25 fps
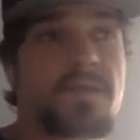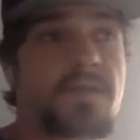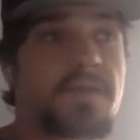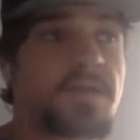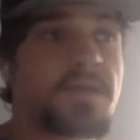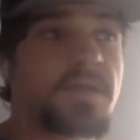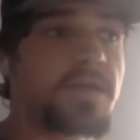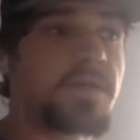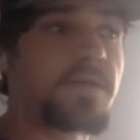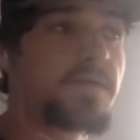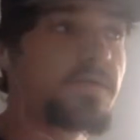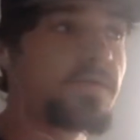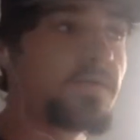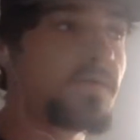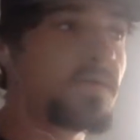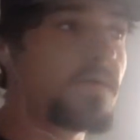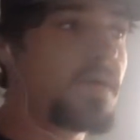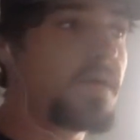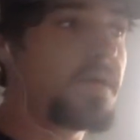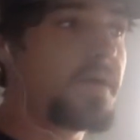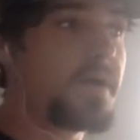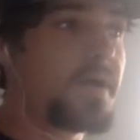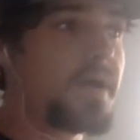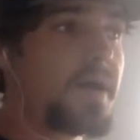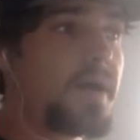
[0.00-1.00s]
So
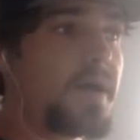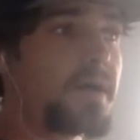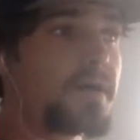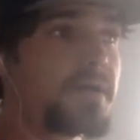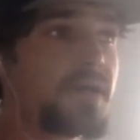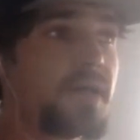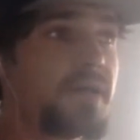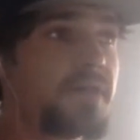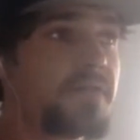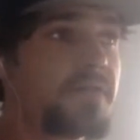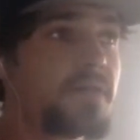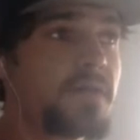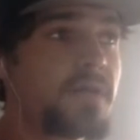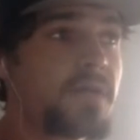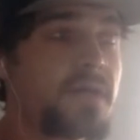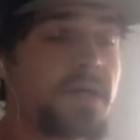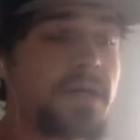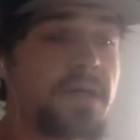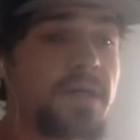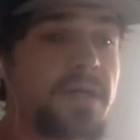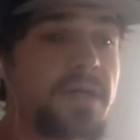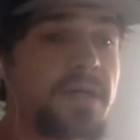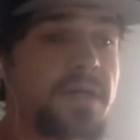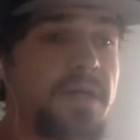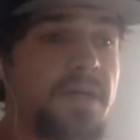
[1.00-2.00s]
uh, definitely a
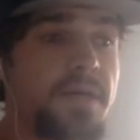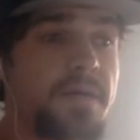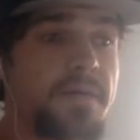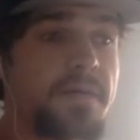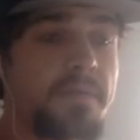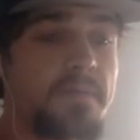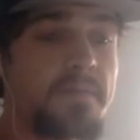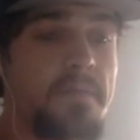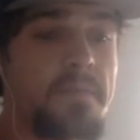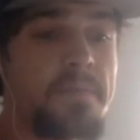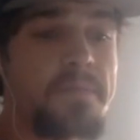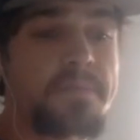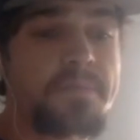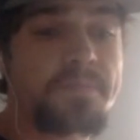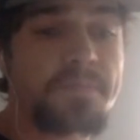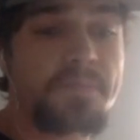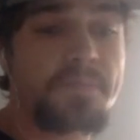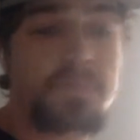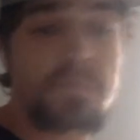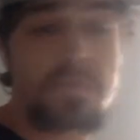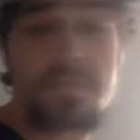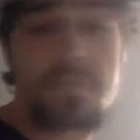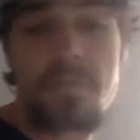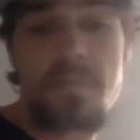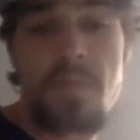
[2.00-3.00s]
good um,
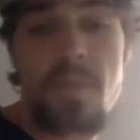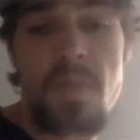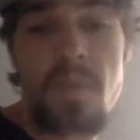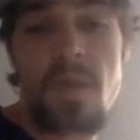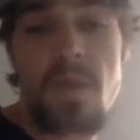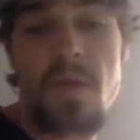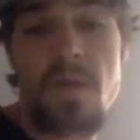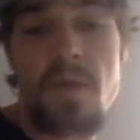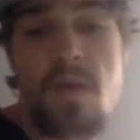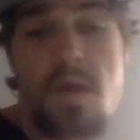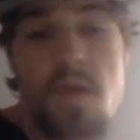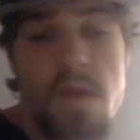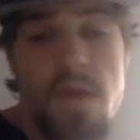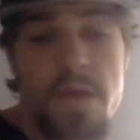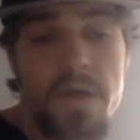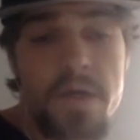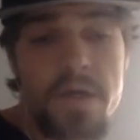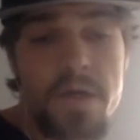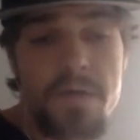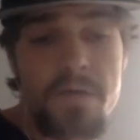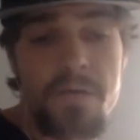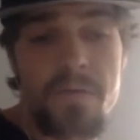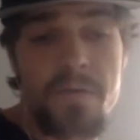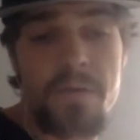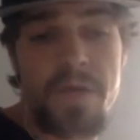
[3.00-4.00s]
a
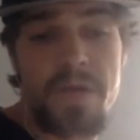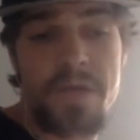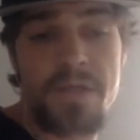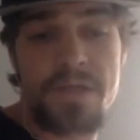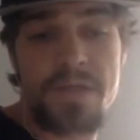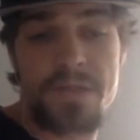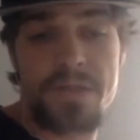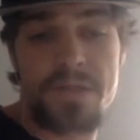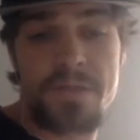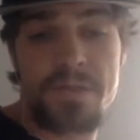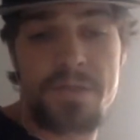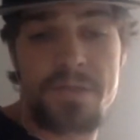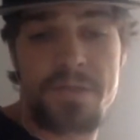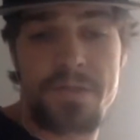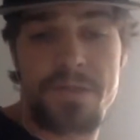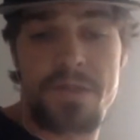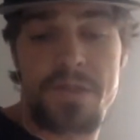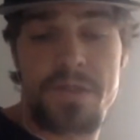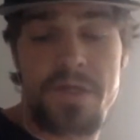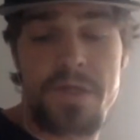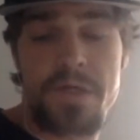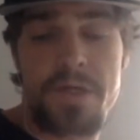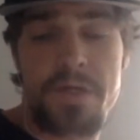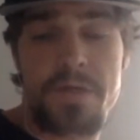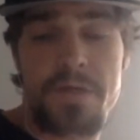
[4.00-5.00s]
good way to to
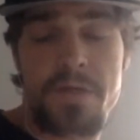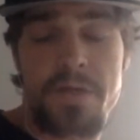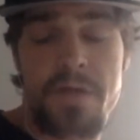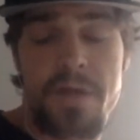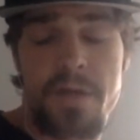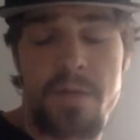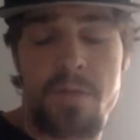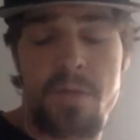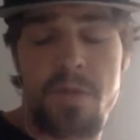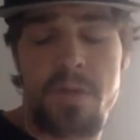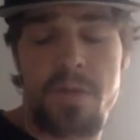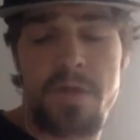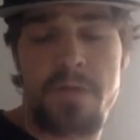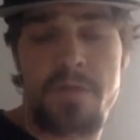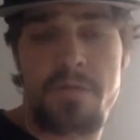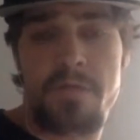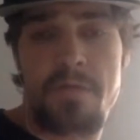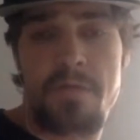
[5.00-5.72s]
start, I believe.